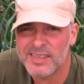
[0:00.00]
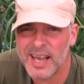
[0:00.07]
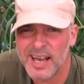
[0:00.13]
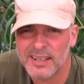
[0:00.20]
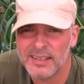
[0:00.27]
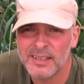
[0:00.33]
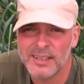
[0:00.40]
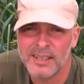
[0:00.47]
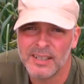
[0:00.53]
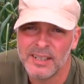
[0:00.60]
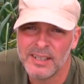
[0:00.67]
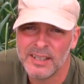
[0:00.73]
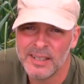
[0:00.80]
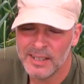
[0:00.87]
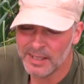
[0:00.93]
that,
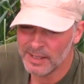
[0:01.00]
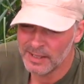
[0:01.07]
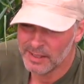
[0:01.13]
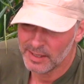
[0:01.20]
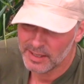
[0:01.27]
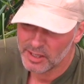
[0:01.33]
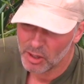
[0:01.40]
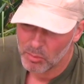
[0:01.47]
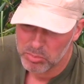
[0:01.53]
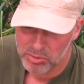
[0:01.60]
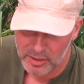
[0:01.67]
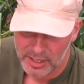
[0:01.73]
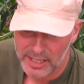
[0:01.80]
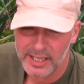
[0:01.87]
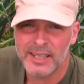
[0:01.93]
you know,
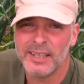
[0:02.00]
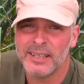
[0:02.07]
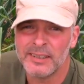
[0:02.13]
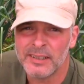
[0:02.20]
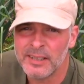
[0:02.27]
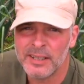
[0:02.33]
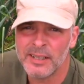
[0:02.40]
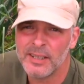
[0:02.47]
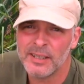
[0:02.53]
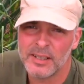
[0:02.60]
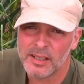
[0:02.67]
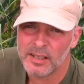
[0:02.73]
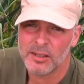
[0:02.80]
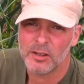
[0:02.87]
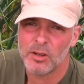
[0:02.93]
bringing in
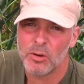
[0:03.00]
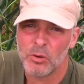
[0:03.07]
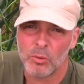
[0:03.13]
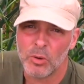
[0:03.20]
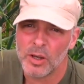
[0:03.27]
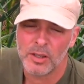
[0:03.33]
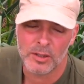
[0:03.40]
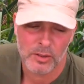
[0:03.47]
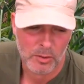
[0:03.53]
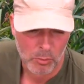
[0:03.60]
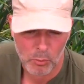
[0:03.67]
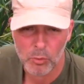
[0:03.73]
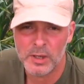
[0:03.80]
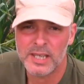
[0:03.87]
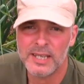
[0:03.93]
uh,
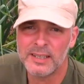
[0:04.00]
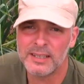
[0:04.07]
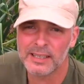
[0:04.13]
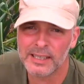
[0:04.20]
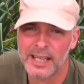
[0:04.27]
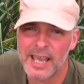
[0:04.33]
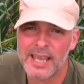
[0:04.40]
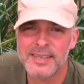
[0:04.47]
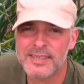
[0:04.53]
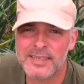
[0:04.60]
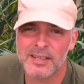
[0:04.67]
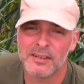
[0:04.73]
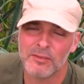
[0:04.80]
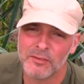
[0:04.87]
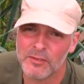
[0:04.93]

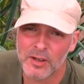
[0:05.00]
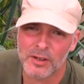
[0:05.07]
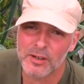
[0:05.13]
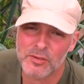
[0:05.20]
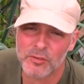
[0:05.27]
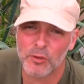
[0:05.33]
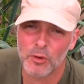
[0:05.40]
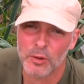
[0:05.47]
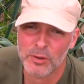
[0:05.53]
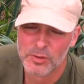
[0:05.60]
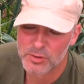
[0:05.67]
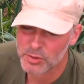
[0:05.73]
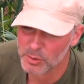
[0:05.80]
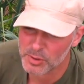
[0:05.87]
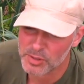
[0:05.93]
weed-laced various four
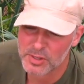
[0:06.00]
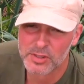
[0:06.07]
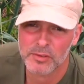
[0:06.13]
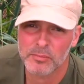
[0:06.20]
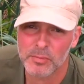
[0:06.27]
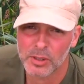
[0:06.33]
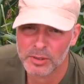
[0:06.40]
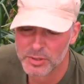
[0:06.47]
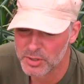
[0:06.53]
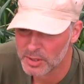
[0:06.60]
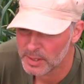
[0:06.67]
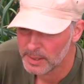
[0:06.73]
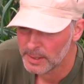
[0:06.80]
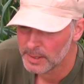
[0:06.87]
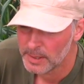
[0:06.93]
sources of mulch?
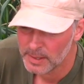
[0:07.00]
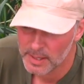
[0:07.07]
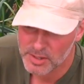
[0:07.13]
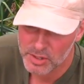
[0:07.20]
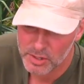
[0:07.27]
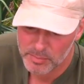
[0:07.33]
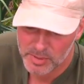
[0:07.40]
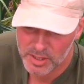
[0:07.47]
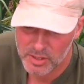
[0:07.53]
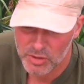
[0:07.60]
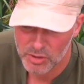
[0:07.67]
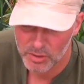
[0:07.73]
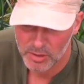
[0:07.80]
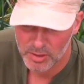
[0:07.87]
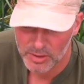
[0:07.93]
Is it a big
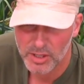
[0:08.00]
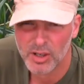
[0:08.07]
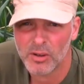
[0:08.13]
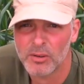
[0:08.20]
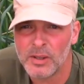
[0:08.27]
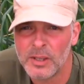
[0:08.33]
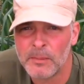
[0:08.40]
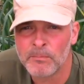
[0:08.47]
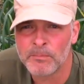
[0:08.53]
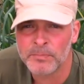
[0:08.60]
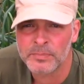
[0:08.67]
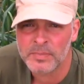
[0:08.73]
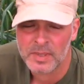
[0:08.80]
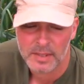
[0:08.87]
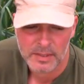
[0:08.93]
chore? No.
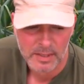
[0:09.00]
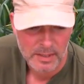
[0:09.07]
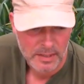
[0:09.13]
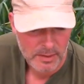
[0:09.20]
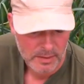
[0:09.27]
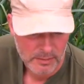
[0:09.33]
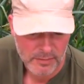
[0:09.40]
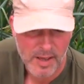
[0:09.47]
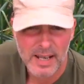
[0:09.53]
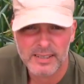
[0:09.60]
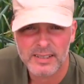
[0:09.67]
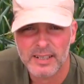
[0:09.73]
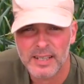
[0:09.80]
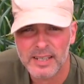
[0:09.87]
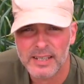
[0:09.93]
The, the
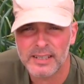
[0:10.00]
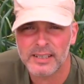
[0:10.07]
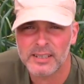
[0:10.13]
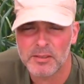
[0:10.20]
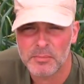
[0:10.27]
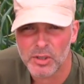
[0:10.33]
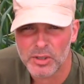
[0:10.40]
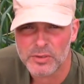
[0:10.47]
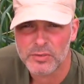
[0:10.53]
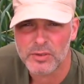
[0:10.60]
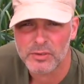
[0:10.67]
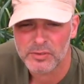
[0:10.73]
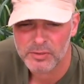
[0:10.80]
fact that I can get the mulch for